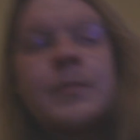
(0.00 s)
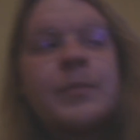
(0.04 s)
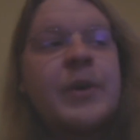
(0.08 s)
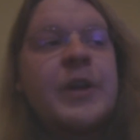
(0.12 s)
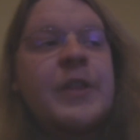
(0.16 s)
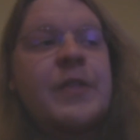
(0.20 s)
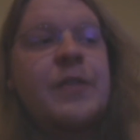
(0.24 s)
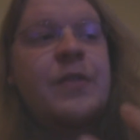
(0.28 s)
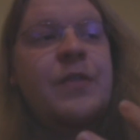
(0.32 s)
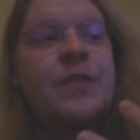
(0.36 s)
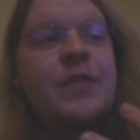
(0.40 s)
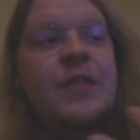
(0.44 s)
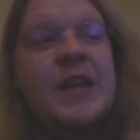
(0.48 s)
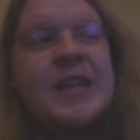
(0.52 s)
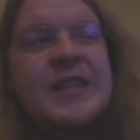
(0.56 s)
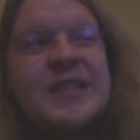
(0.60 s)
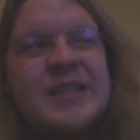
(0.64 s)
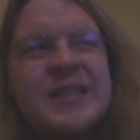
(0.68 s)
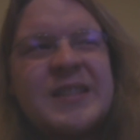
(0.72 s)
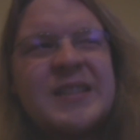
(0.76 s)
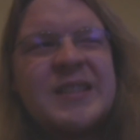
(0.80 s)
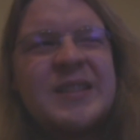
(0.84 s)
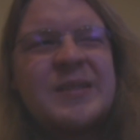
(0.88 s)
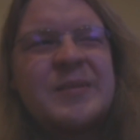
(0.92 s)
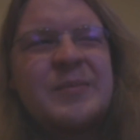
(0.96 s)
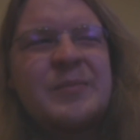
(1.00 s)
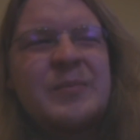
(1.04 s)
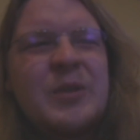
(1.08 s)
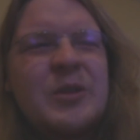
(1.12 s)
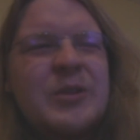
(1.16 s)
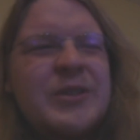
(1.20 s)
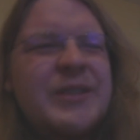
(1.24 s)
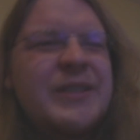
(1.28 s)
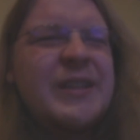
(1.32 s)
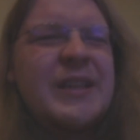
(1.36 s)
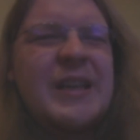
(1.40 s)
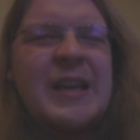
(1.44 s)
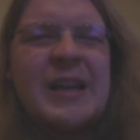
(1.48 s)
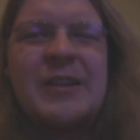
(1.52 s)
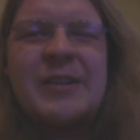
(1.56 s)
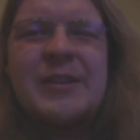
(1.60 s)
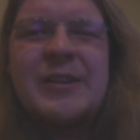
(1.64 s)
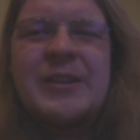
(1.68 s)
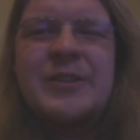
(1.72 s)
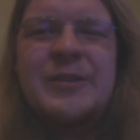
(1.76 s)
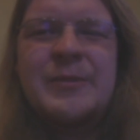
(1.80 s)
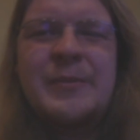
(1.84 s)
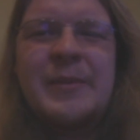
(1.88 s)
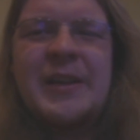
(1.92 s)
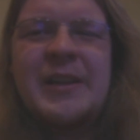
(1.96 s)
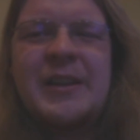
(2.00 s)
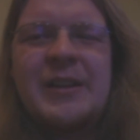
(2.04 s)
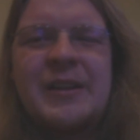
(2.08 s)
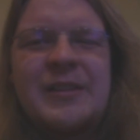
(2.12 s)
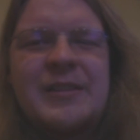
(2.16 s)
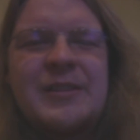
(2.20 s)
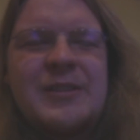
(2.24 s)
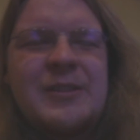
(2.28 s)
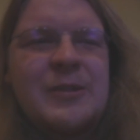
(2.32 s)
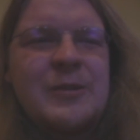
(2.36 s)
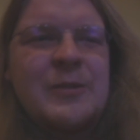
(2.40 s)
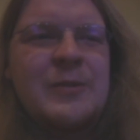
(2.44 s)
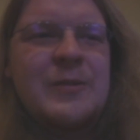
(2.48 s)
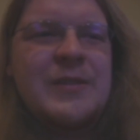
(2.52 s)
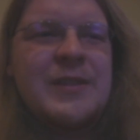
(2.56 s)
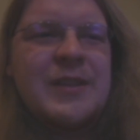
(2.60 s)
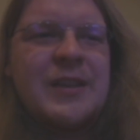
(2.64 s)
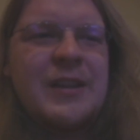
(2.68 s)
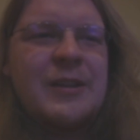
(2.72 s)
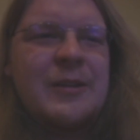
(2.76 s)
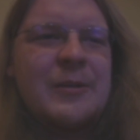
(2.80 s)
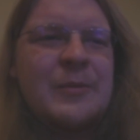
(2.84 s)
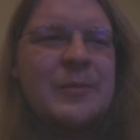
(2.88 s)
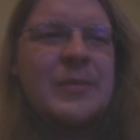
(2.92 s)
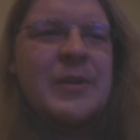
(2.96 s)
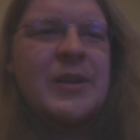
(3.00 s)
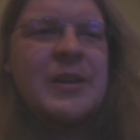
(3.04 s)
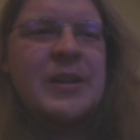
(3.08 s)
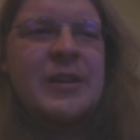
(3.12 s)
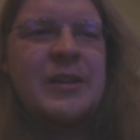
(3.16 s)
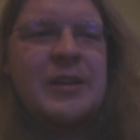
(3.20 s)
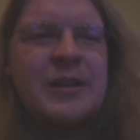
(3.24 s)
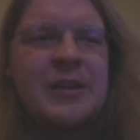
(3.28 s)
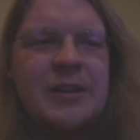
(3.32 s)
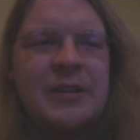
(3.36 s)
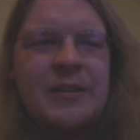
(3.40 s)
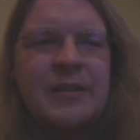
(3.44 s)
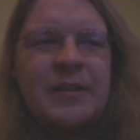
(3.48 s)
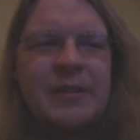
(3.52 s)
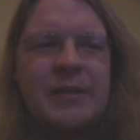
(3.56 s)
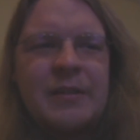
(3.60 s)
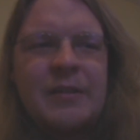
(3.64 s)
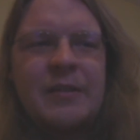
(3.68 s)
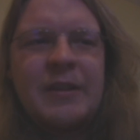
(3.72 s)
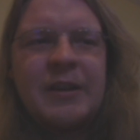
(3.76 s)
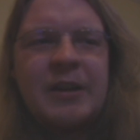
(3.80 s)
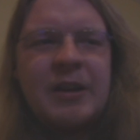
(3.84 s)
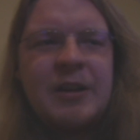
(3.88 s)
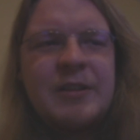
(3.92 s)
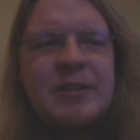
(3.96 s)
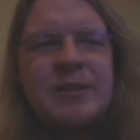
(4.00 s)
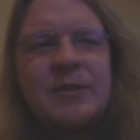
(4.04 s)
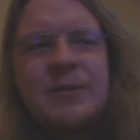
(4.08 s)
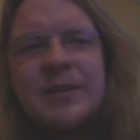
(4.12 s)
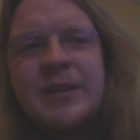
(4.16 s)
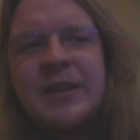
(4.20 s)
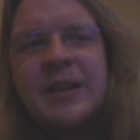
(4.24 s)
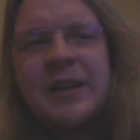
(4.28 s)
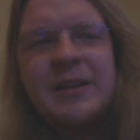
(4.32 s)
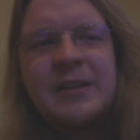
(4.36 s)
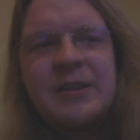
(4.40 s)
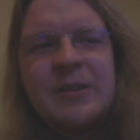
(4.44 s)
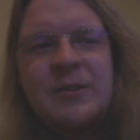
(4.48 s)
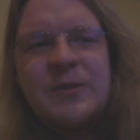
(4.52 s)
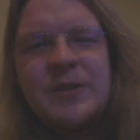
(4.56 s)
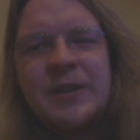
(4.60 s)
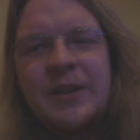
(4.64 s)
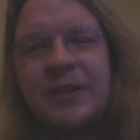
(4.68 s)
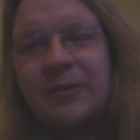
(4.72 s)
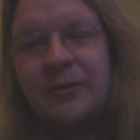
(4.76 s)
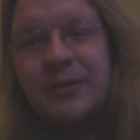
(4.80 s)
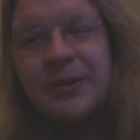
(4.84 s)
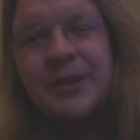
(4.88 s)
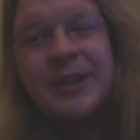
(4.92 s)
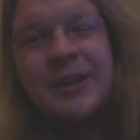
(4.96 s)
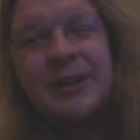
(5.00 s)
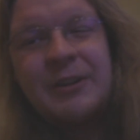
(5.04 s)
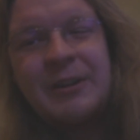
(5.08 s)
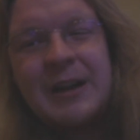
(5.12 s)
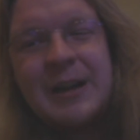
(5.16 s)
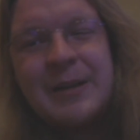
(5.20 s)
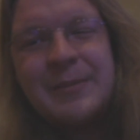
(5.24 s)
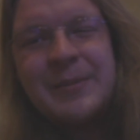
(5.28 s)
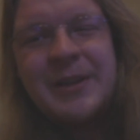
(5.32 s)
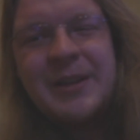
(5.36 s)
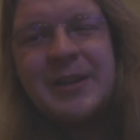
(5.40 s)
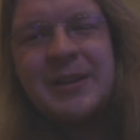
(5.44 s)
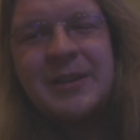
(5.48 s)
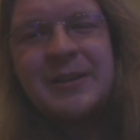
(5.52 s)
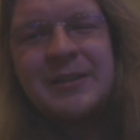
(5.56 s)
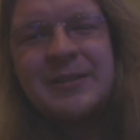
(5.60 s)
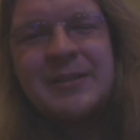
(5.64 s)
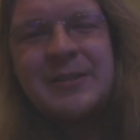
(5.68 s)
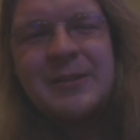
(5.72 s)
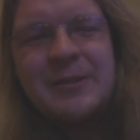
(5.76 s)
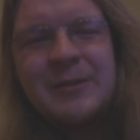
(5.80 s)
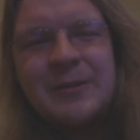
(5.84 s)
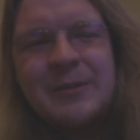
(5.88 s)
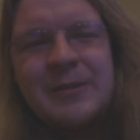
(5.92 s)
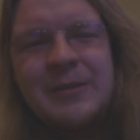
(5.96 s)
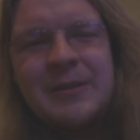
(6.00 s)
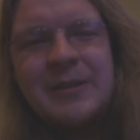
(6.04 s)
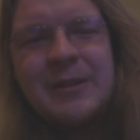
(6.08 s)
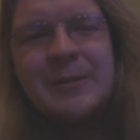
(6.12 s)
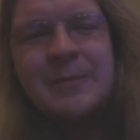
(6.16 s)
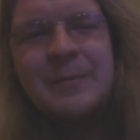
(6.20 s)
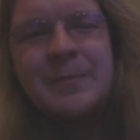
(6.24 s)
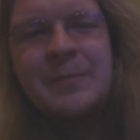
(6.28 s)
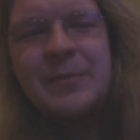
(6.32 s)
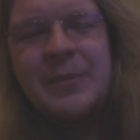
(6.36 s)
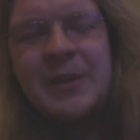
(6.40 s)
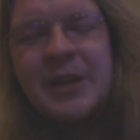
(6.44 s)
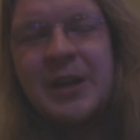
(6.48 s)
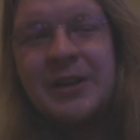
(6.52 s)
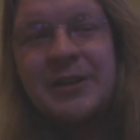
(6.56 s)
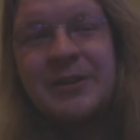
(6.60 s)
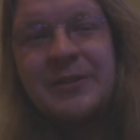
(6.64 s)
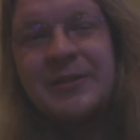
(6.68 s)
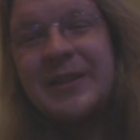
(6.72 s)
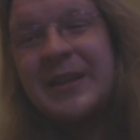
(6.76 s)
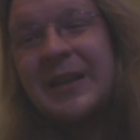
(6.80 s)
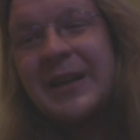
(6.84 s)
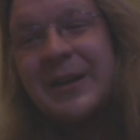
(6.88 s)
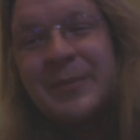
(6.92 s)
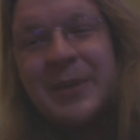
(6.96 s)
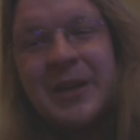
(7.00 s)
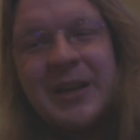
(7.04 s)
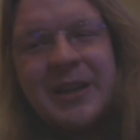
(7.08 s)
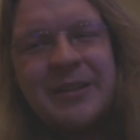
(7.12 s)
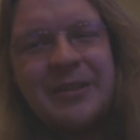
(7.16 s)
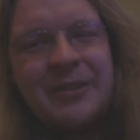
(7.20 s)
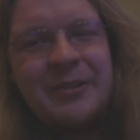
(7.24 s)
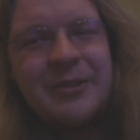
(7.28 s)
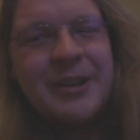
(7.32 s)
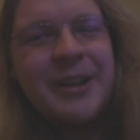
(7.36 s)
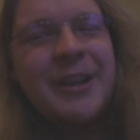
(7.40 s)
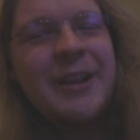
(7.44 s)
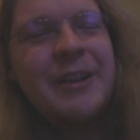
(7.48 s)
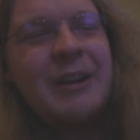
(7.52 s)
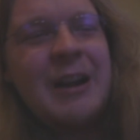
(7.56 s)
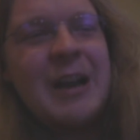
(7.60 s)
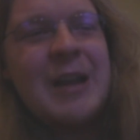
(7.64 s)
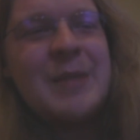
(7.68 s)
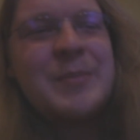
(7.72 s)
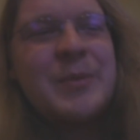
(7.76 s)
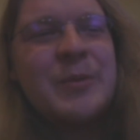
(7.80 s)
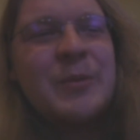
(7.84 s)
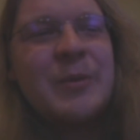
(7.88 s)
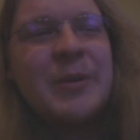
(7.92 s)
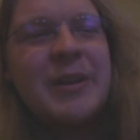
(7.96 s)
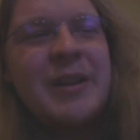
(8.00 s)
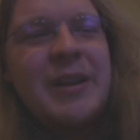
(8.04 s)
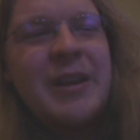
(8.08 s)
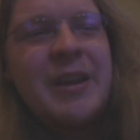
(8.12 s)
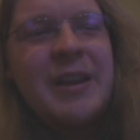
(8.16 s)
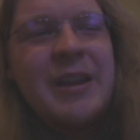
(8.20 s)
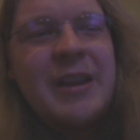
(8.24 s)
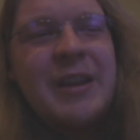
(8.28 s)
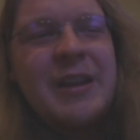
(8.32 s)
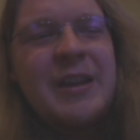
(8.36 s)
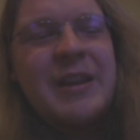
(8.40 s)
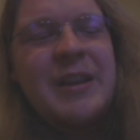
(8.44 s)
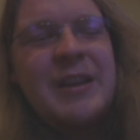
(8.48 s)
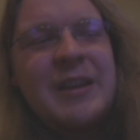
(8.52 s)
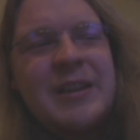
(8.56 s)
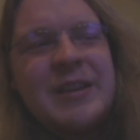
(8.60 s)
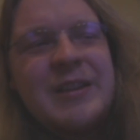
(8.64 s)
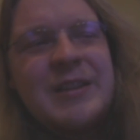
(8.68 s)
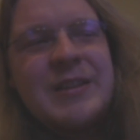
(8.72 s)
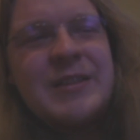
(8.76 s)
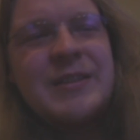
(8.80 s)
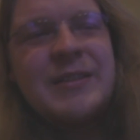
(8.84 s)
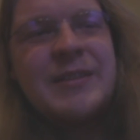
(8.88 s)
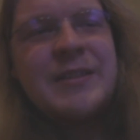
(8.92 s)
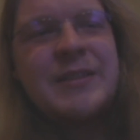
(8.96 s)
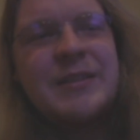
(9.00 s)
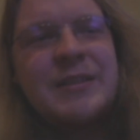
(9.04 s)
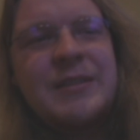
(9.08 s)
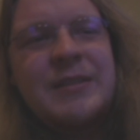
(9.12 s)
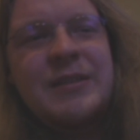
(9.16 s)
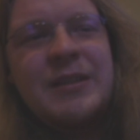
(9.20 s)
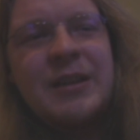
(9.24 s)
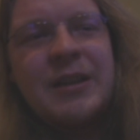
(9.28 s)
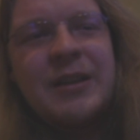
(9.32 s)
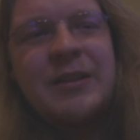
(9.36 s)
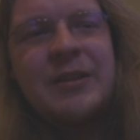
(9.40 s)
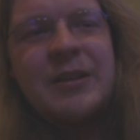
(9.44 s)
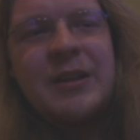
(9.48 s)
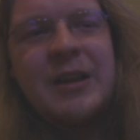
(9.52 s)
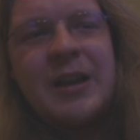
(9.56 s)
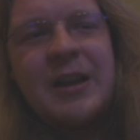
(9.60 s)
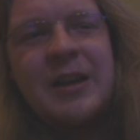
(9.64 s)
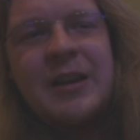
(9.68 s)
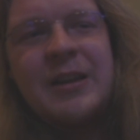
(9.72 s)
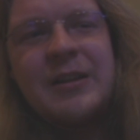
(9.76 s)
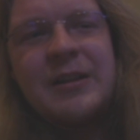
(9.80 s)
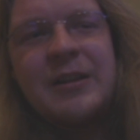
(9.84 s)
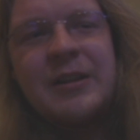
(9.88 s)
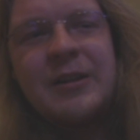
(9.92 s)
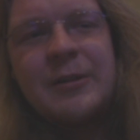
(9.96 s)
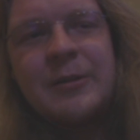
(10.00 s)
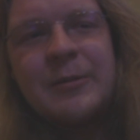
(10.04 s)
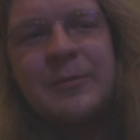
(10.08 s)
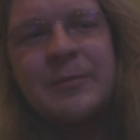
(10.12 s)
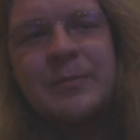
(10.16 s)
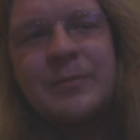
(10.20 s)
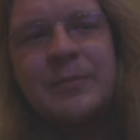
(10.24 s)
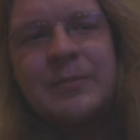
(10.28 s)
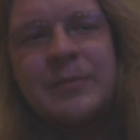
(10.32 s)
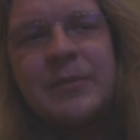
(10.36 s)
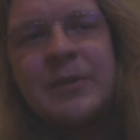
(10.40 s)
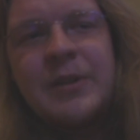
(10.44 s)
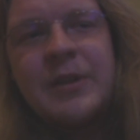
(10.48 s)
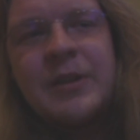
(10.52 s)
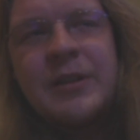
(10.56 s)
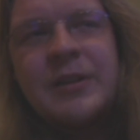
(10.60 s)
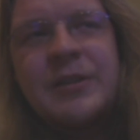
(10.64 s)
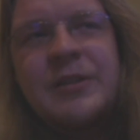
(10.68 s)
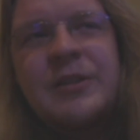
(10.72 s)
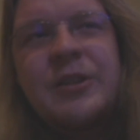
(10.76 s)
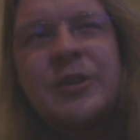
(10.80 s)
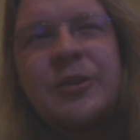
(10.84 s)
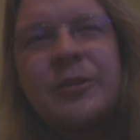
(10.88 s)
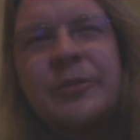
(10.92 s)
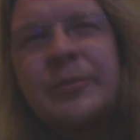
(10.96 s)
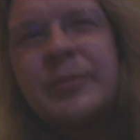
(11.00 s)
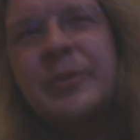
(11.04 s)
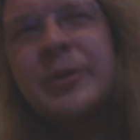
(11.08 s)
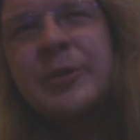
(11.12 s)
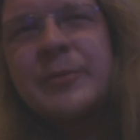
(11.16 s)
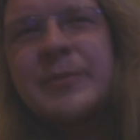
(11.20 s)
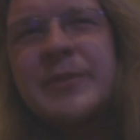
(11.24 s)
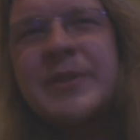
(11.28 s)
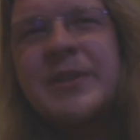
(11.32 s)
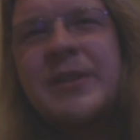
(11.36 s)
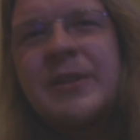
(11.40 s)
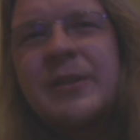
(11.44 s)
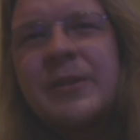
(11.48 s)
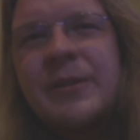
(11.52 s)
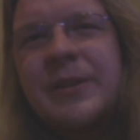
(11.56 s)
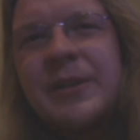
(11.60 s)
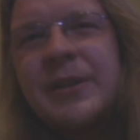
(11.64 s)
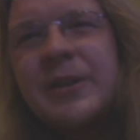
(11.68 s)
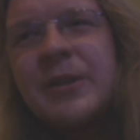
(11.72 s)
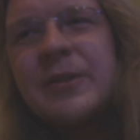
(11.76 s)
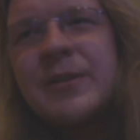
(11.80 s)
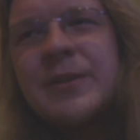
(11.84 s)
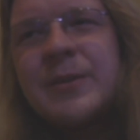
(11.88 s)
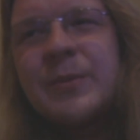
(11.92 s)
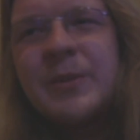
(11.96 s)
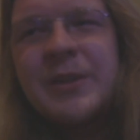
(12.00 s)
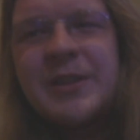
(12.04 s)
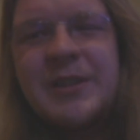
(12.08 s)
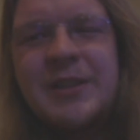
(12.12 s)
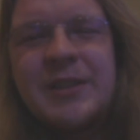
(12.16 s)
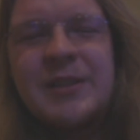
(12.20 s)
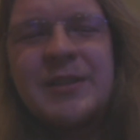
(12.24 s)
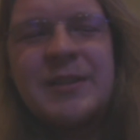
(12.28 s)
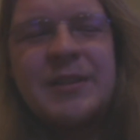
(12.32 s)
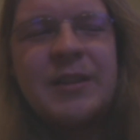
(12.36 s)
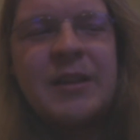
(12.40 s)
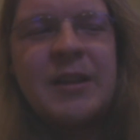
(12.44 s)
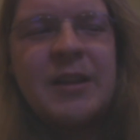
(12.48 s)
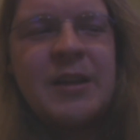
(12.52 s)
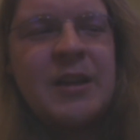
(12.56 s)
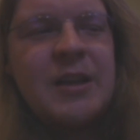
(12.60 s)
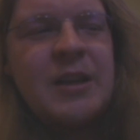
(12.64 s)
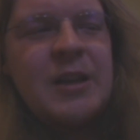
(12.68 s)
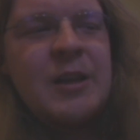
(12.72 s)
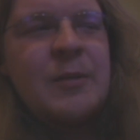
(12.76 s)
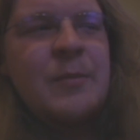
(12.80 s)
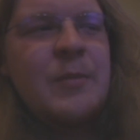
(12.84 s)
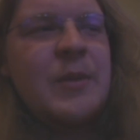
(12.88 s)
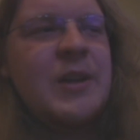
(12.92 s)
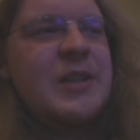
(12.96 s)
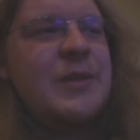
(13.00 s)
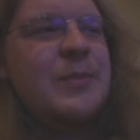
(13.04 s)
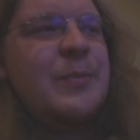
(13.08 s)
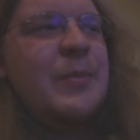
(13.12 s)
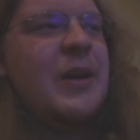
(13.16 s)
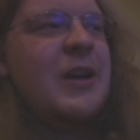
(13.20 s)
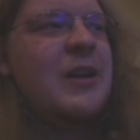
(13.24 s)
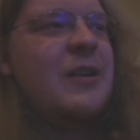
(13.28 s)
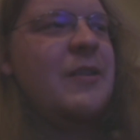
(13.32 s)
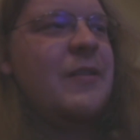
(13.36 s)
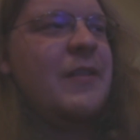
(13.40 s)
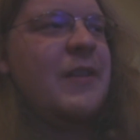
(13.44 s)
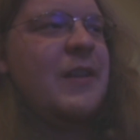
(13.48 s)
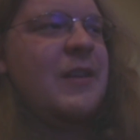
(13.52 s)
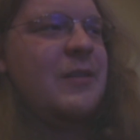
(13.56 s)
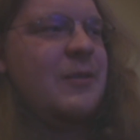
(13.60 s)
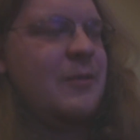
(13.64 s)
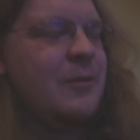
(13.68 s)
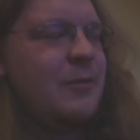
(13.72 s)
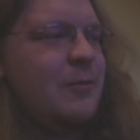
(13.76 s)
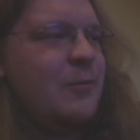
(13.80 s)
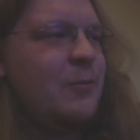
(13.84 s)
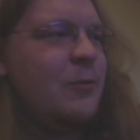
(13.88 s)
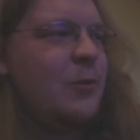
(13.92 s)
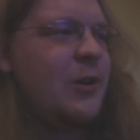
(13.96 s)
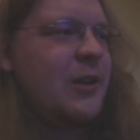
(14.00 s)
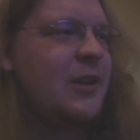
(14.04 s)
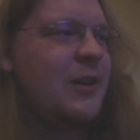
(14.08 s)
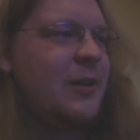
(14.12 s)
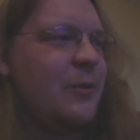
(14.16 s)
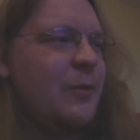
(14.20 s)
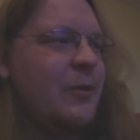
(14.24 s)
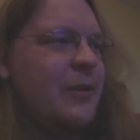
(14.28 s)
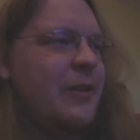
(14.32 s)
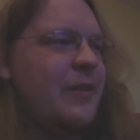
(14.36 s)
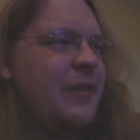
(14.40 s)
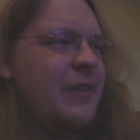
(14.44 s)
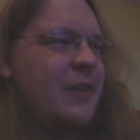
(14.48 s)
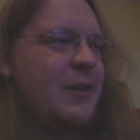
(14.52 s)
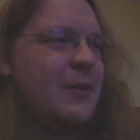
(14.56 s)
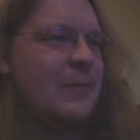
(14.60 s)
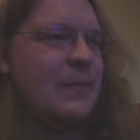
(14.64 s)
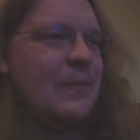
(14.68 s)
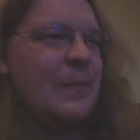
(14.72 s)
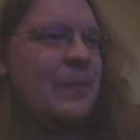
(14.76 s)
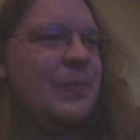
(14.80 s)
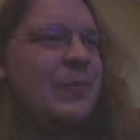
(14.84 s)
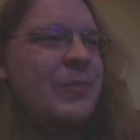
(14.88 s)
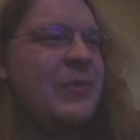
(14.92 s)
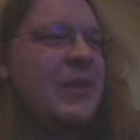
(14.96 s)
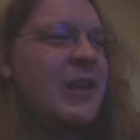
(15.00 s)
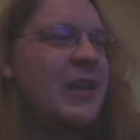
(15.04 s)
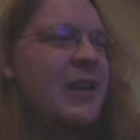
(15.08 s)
But that's mostly how I use my cartoons. The cartoons that I use on the really crappy cartoons that I make on the really crappy one is done on Toon Boom Studios, which is much better than working with the